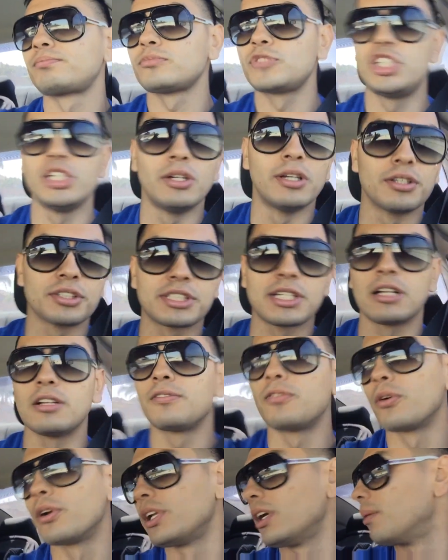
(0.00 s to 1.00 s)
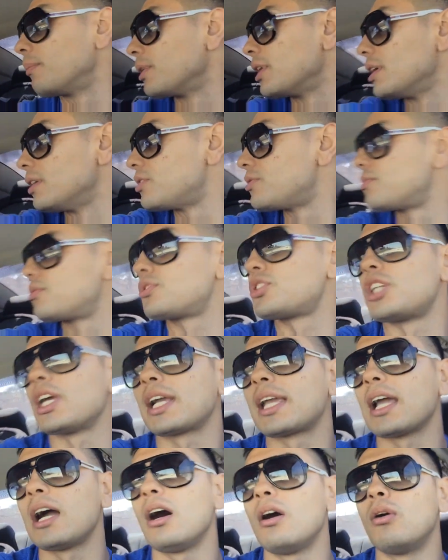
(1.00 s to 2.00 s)
Chino Hills, California. I'm going to
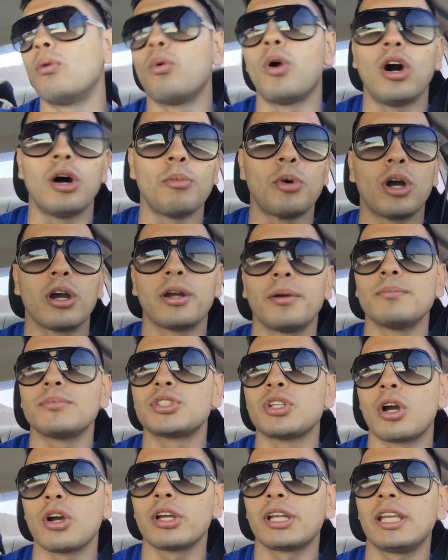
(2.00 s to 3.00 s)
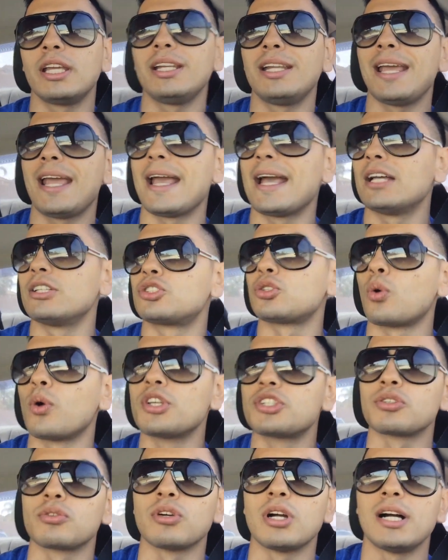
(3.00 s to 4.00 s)
check out Walmart, Target, and
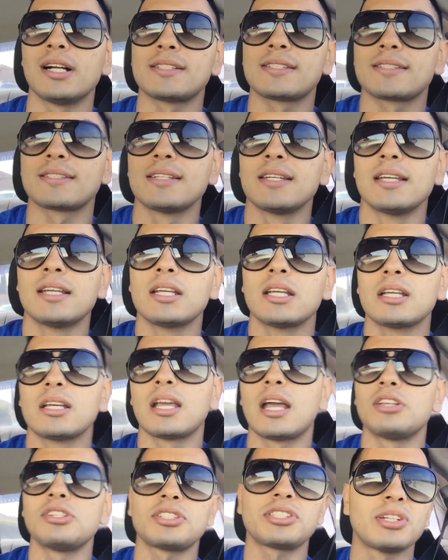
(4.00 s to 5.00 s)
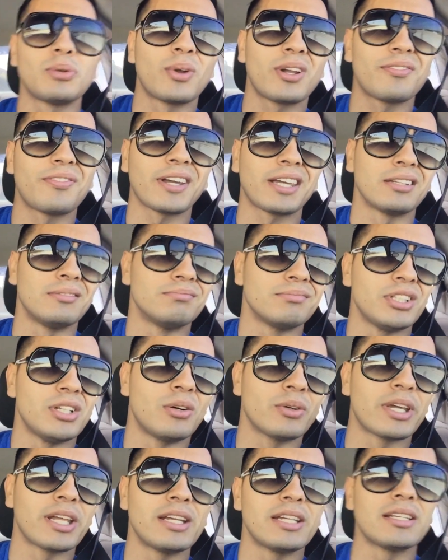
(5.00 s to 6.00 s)
Toys R Us, and just see if I can, you
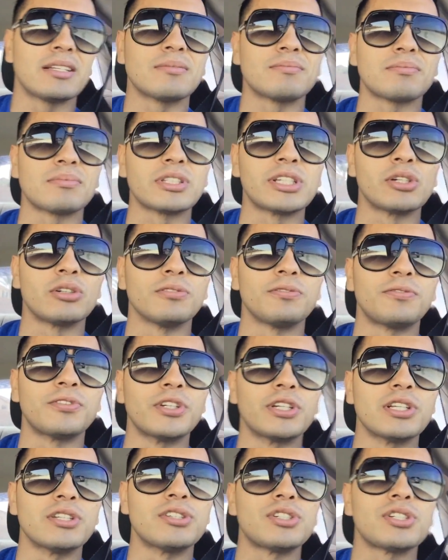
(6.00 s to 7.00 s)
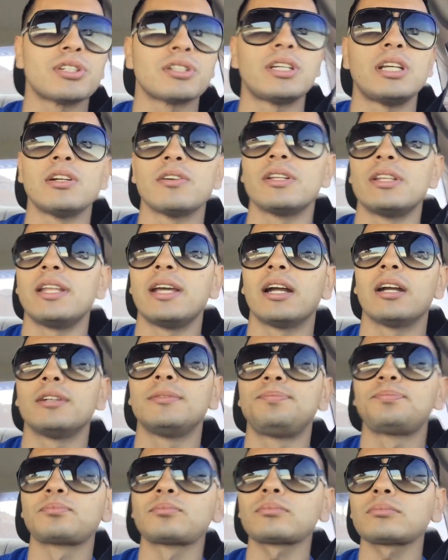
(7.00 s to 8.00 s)
know, get any little footage here and there
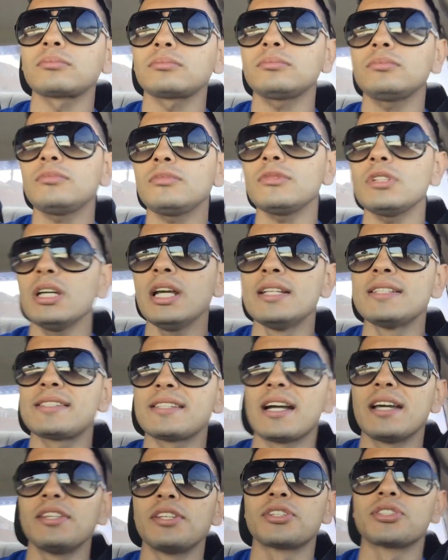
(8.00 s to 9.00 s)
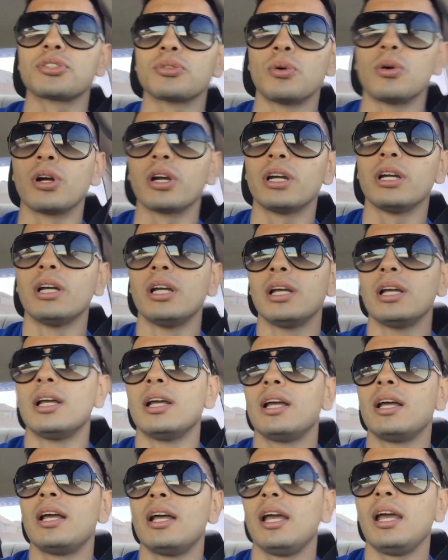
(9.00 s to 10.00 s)
inside the store,
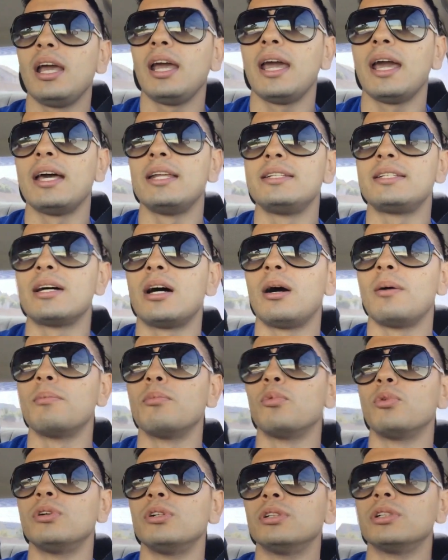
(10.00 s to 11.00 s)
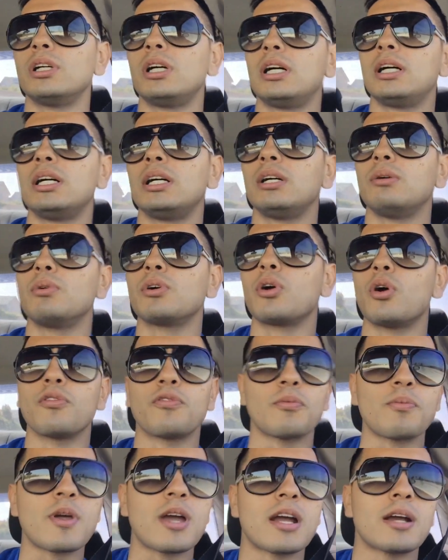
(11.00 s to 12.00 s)
and we'll go
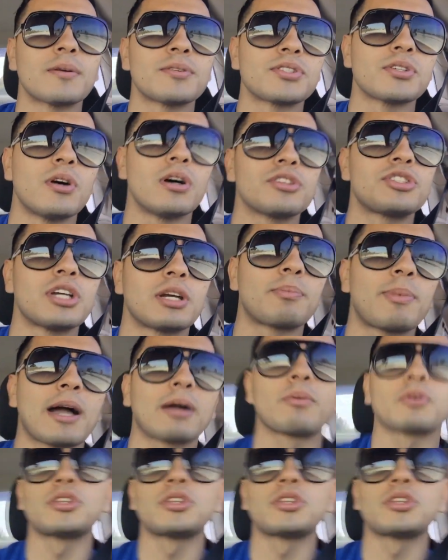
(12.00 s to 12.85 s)
from there. So I'll check back